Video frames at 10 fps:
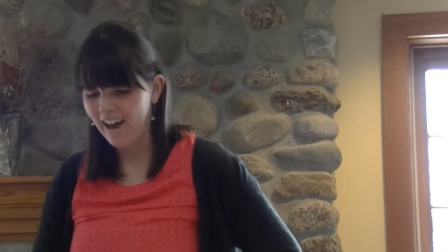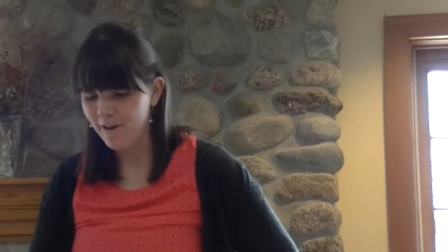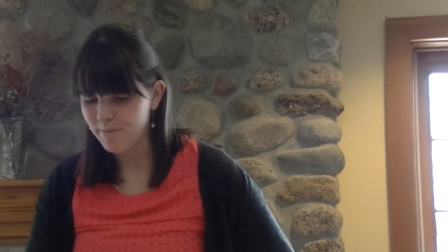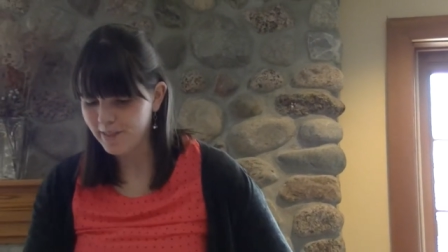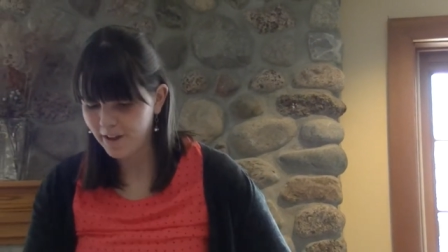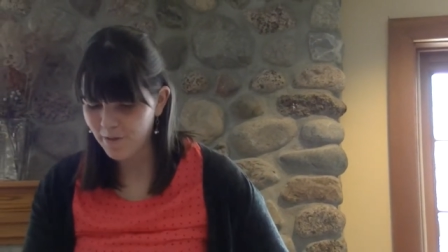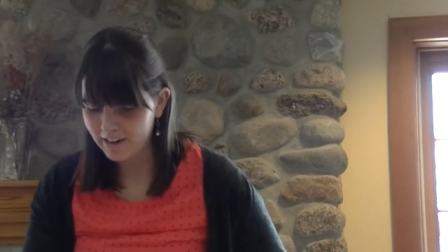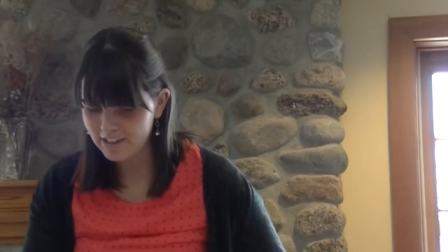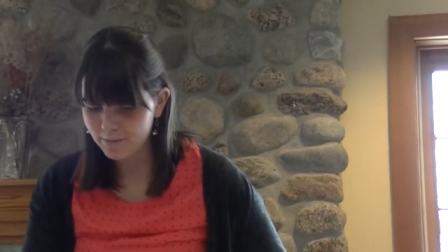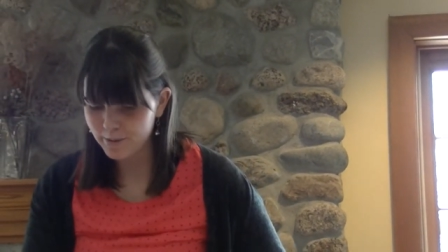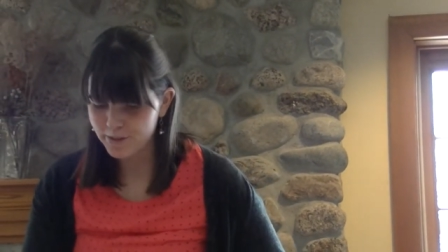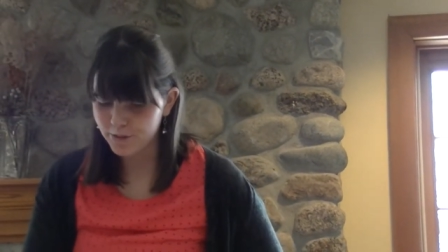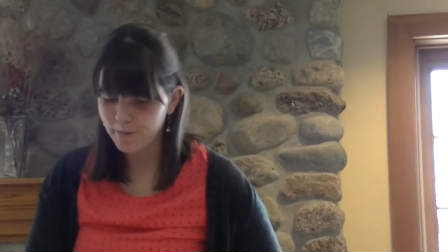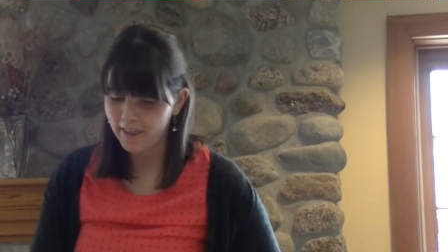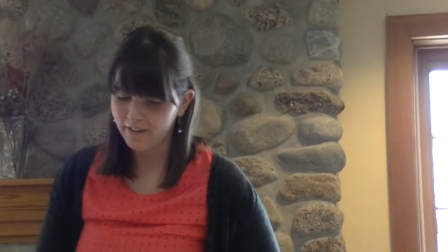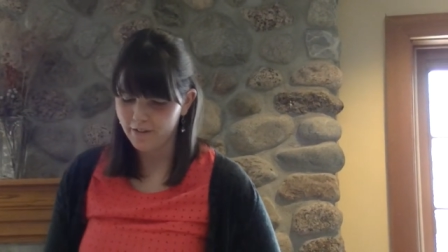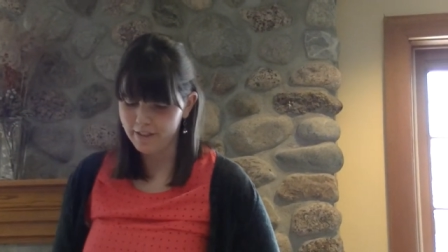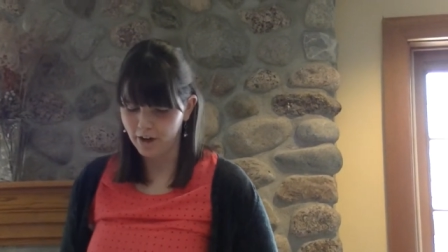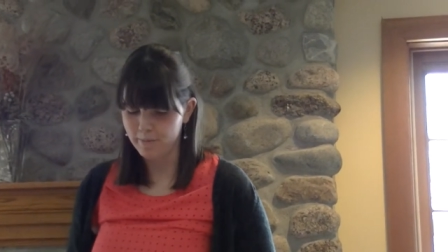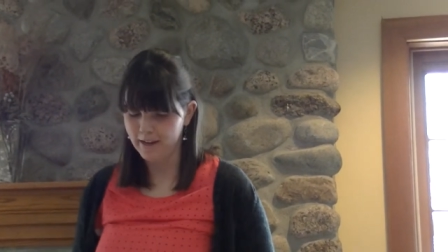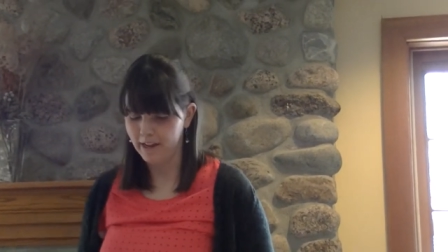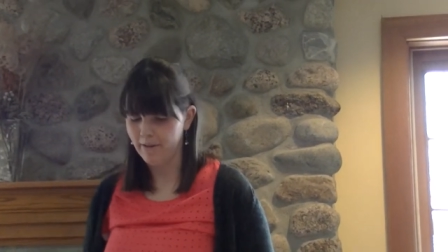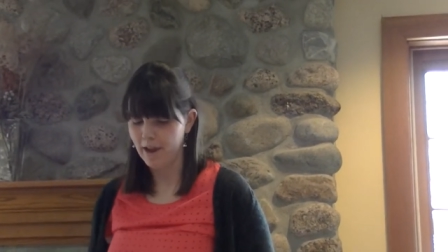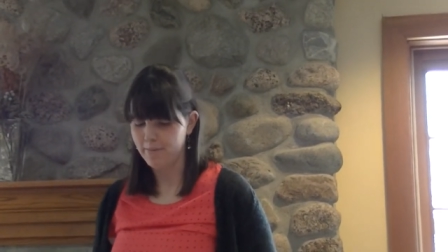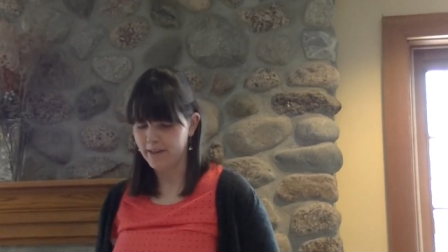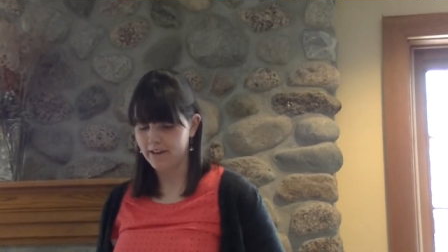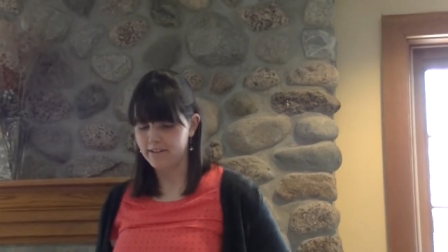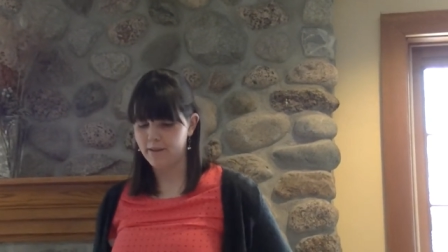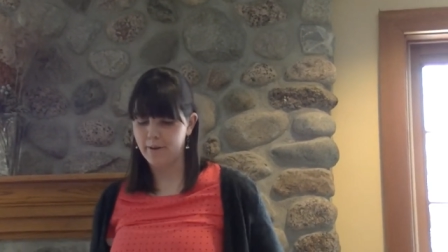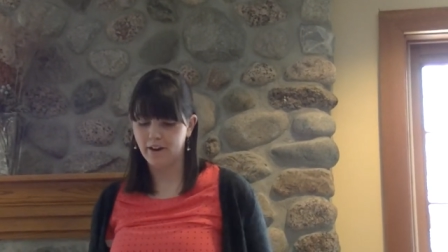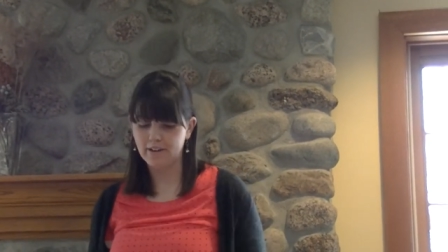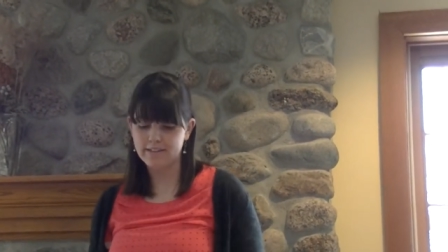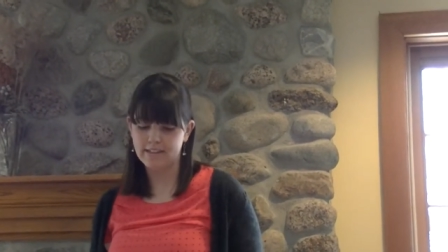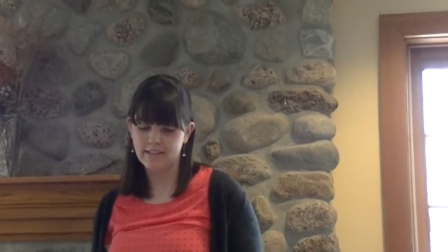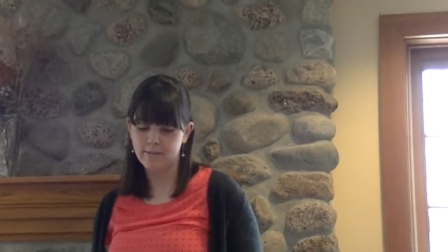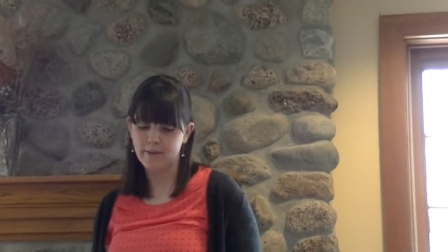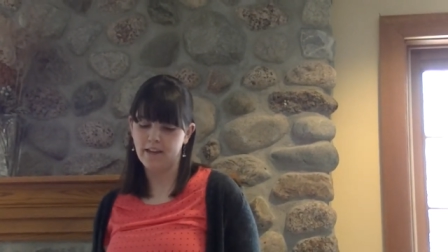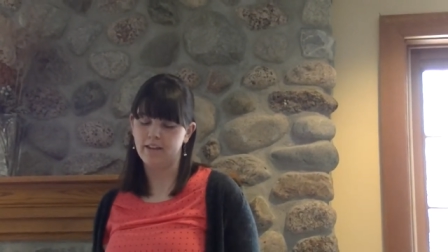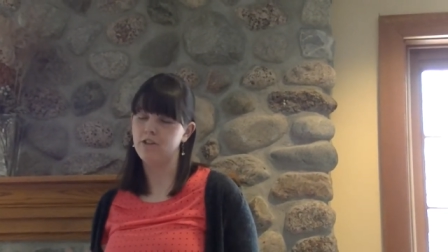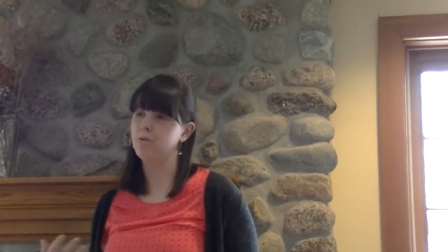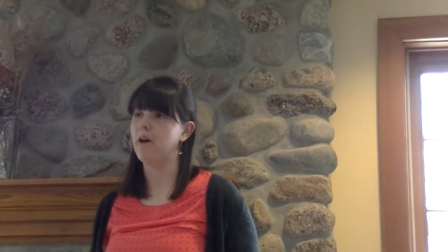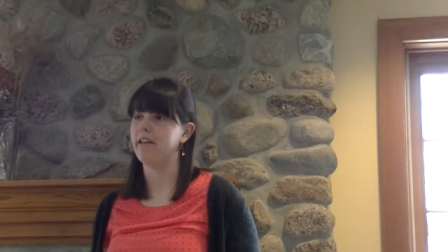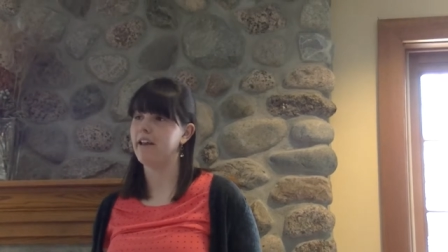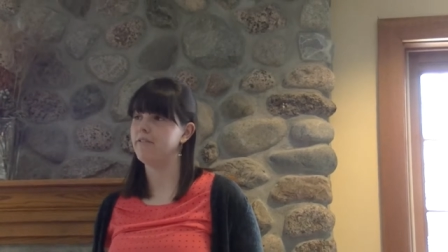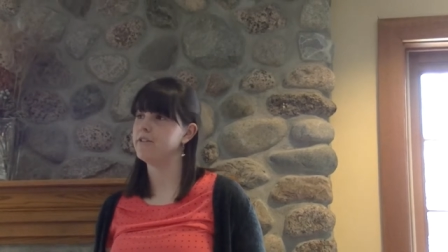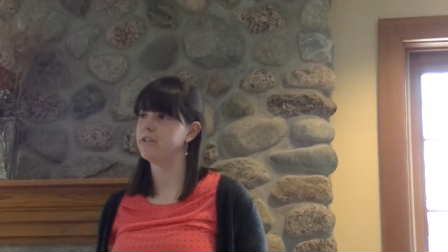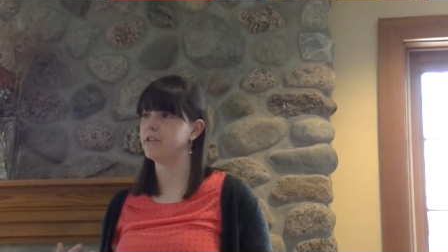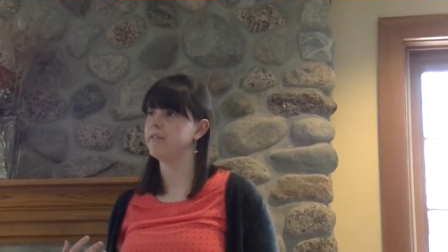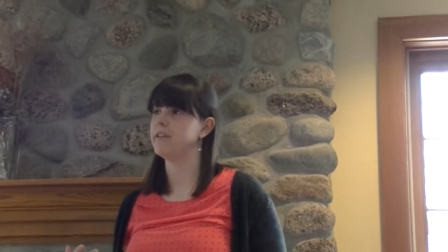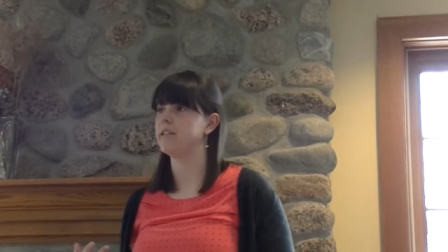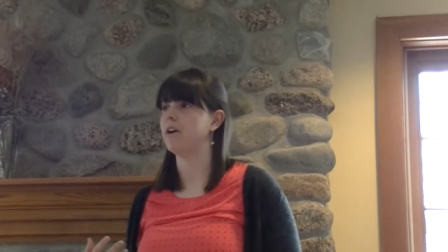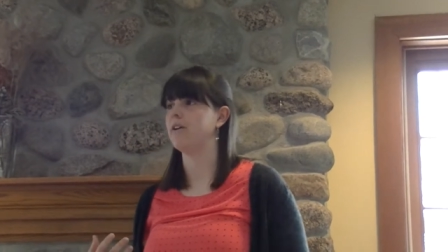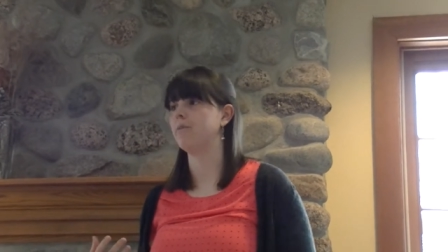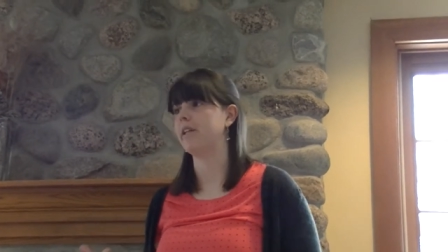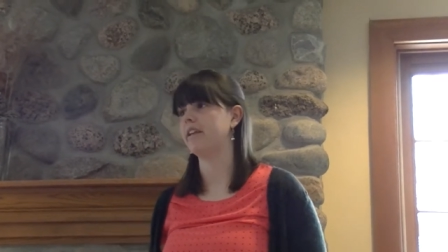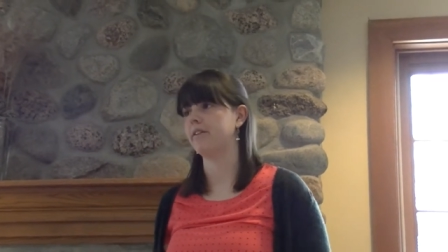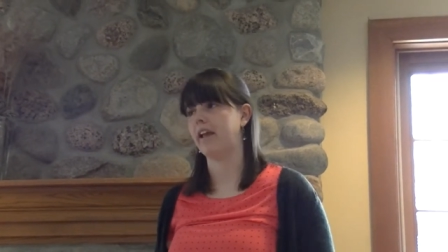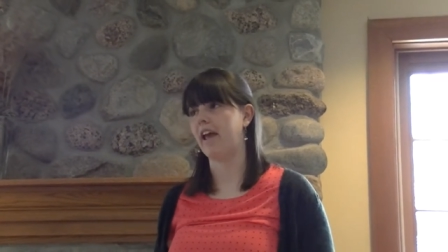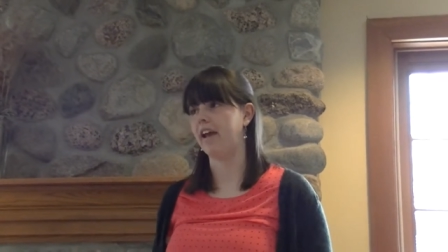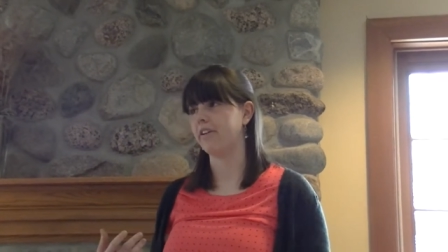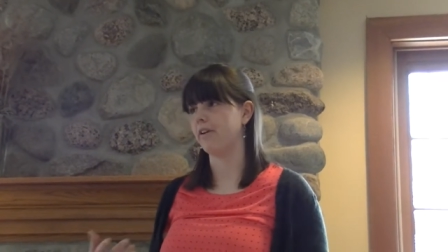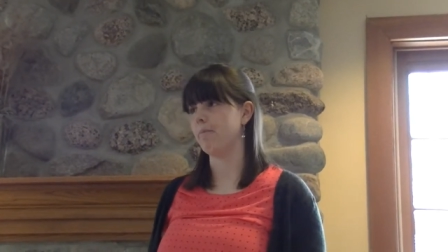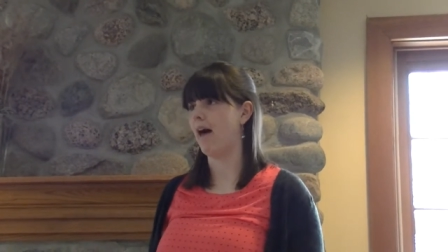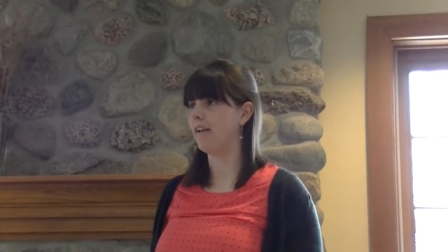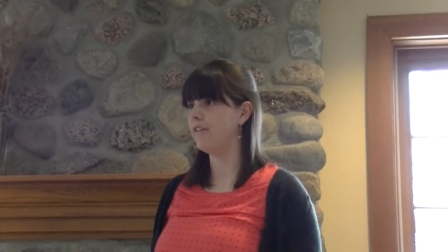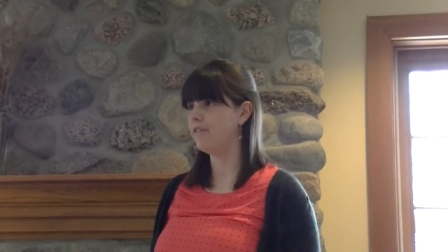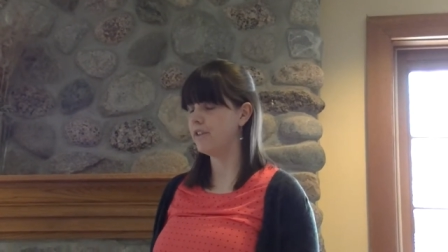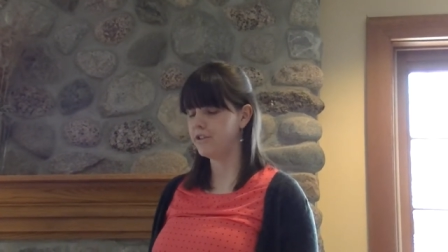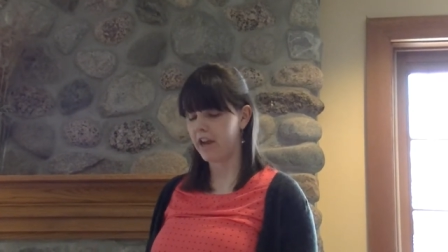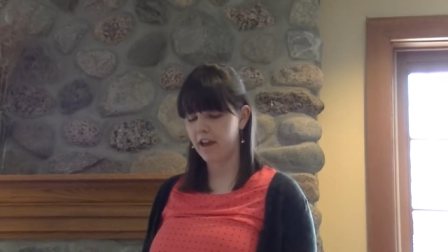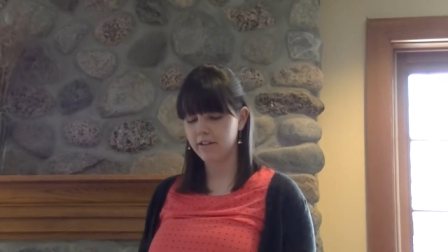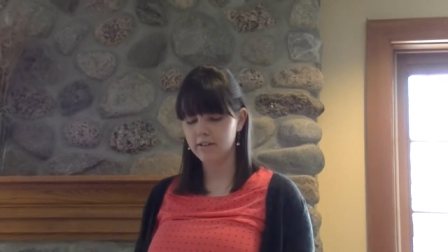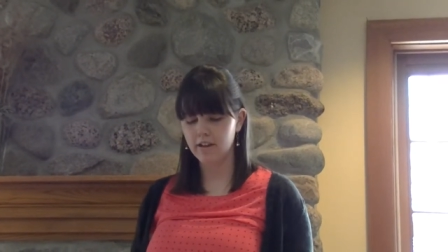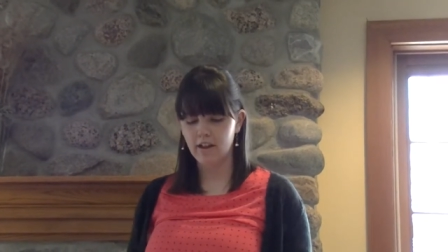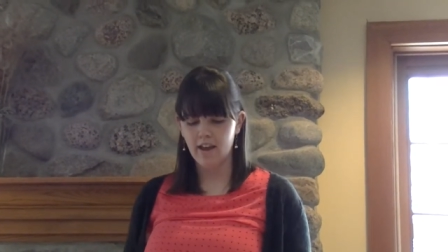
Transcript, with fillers: Um, but they wanted to pursue bilingual therapy anyway because the parents didn't speak English well enough to serve as a real accurate model for the child.